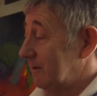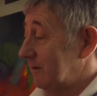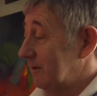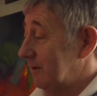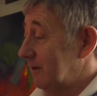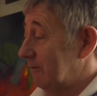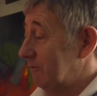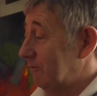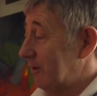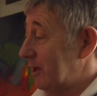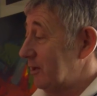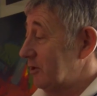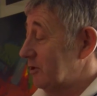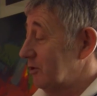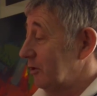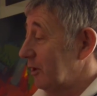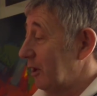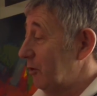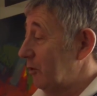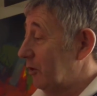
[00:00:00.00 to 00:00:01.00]

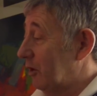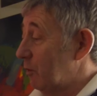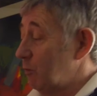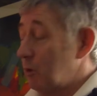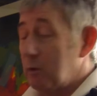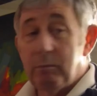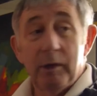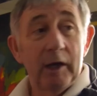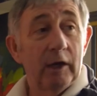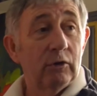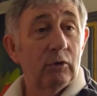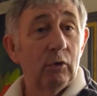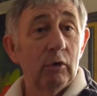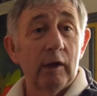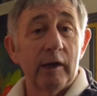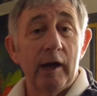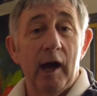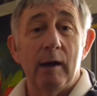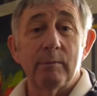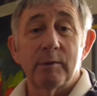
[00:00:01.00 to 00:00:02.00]
eventual outcome would be a
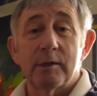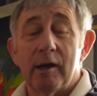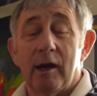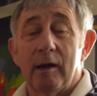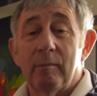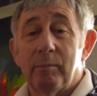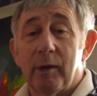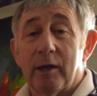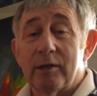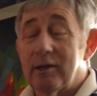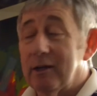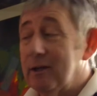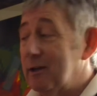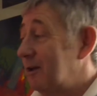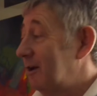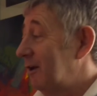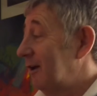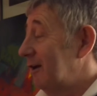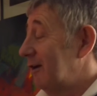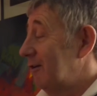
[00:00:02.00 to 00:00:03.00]
totally abstract picture,
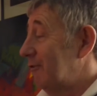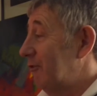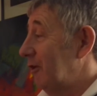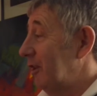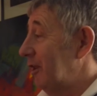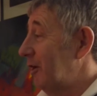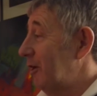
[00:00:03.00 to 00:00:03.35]
funnily